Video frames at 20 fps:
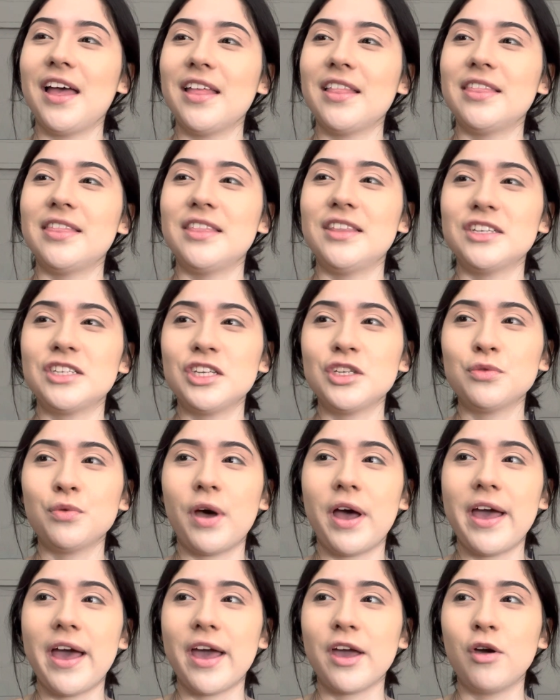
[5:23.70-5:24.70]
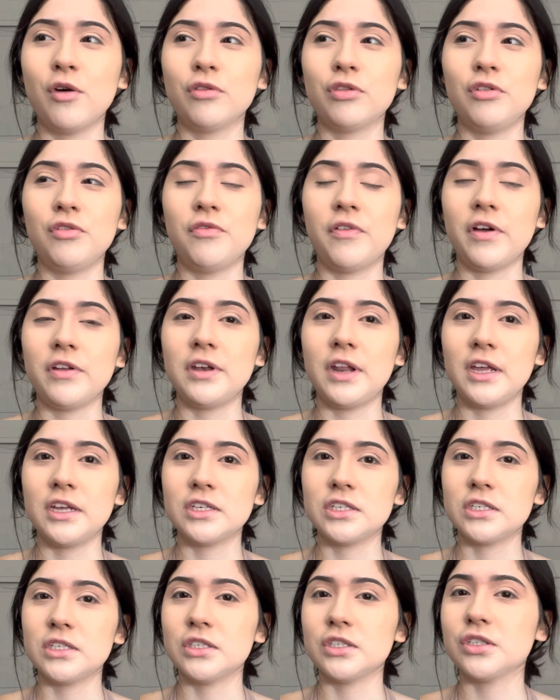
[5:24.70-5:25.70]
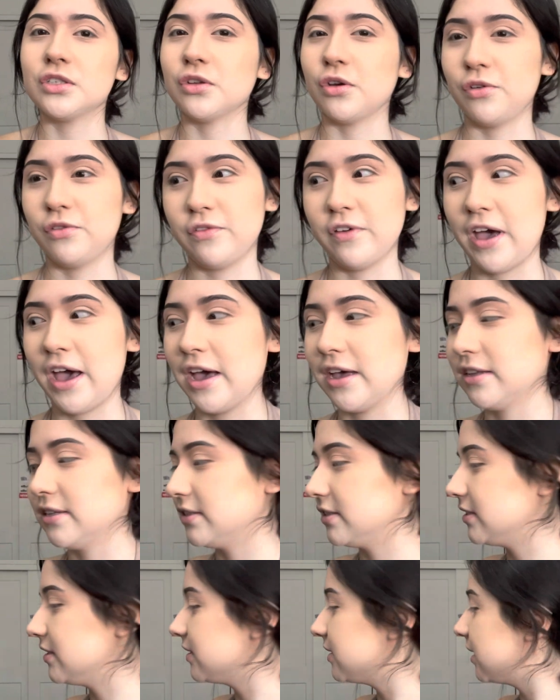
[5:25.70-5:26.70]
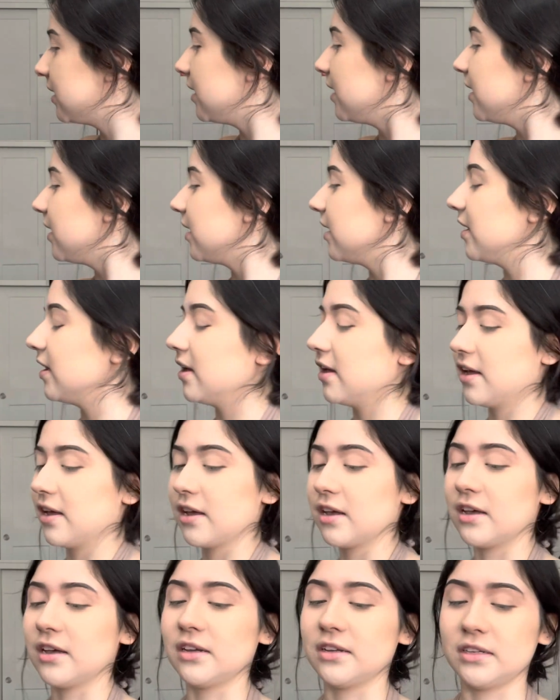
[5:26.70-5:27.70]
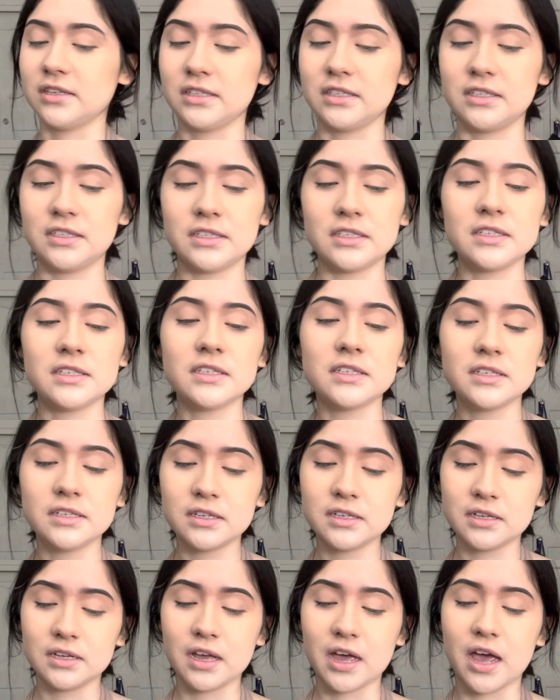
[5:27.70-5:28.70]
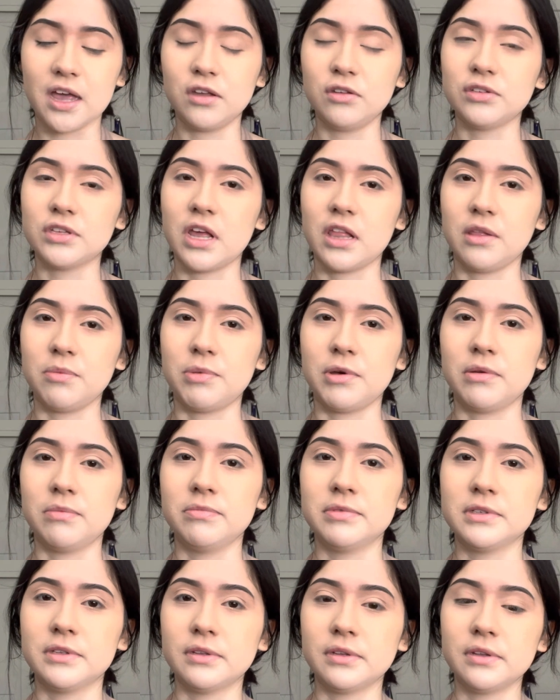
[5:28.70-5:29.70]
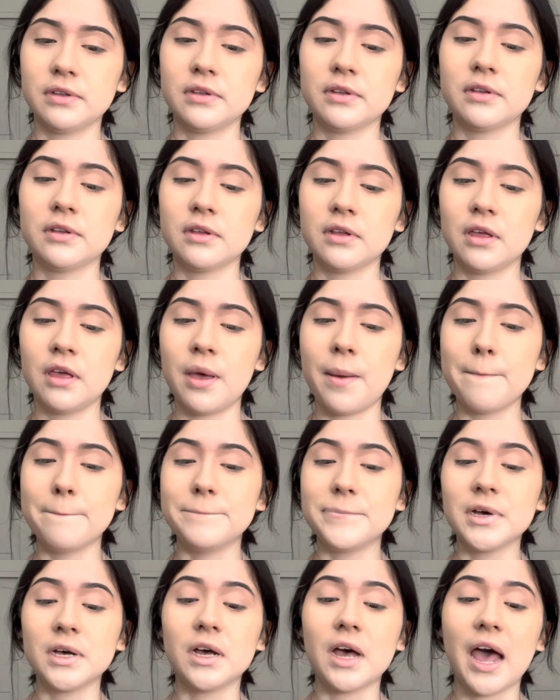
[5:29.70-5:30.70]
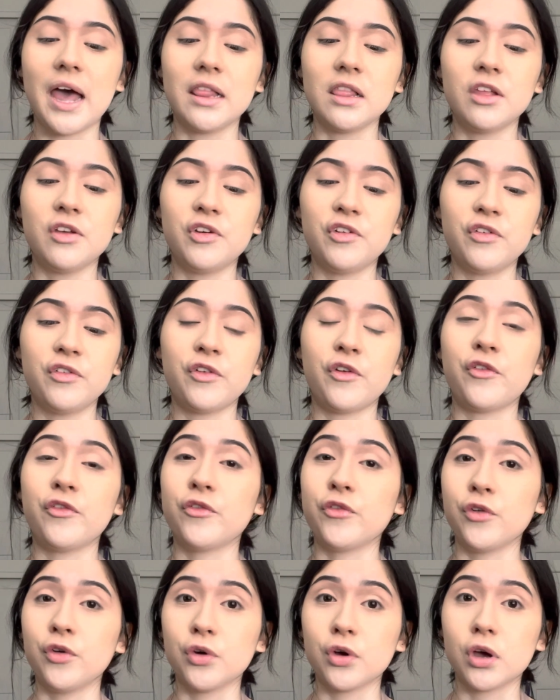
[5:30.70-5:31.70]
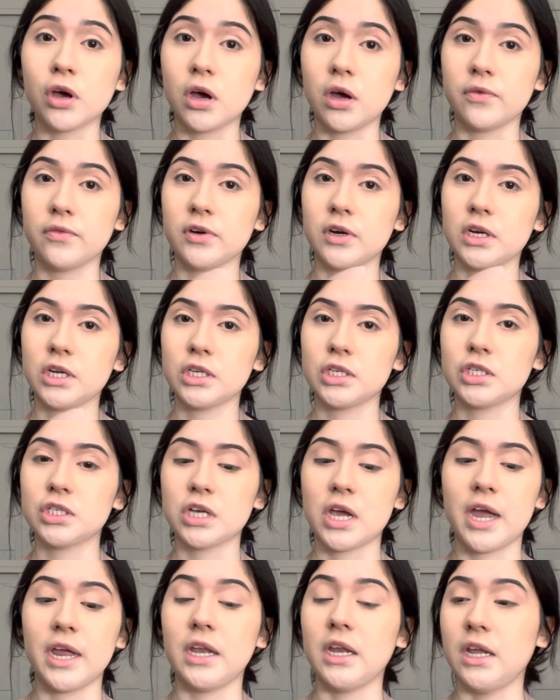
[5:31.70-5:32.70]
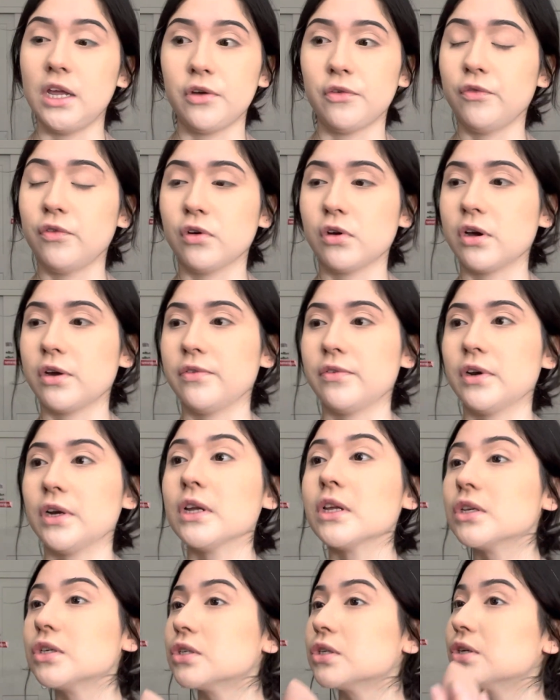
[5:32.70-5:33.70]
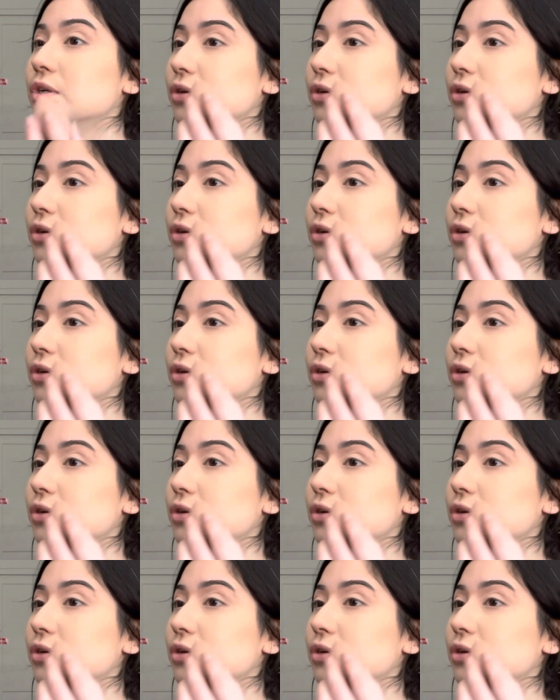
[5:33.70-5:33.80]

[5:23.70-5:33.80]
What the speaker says: This is why I go through foundation so fast, because I use hella pumps. But I love full coverage. I need full coverage.